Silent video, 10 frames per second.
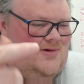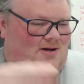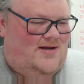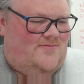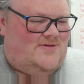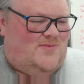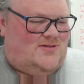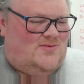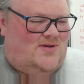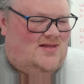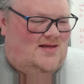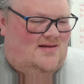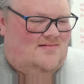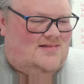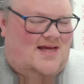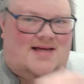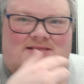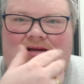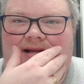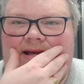earlier response to one of the
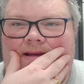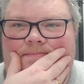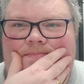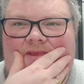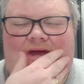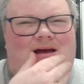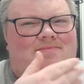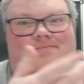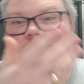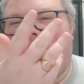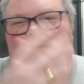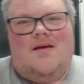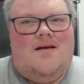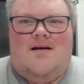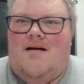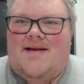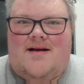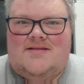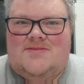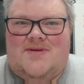tags earlier, I
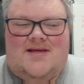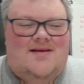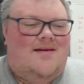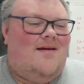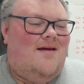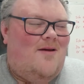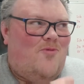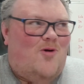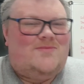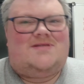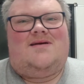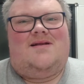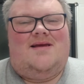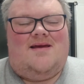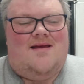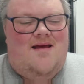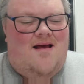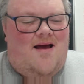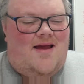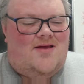can't speak, prompts earlier,
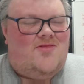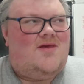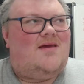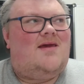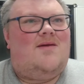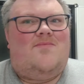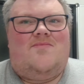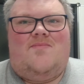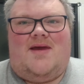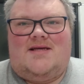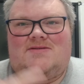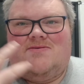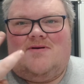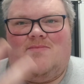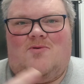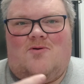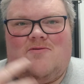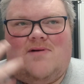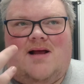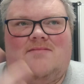I think it makes for a
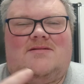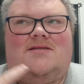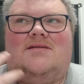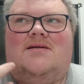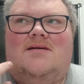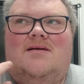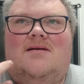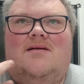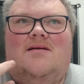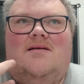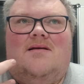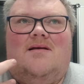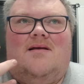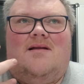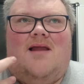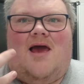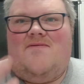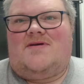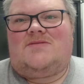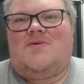more rounded
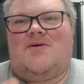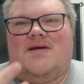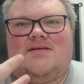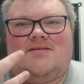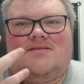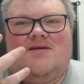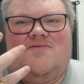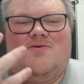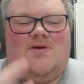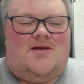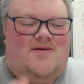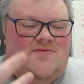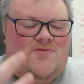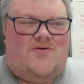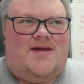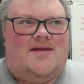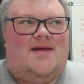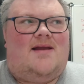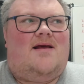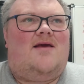life experience if you
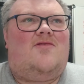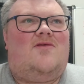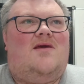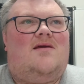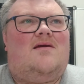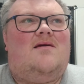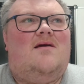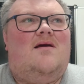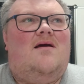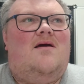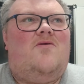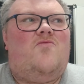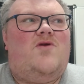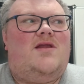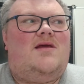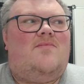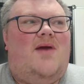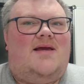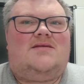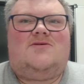read, and I think reading
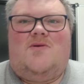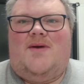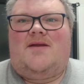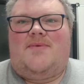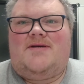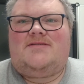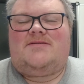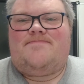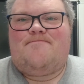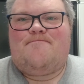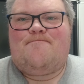makes you a better person.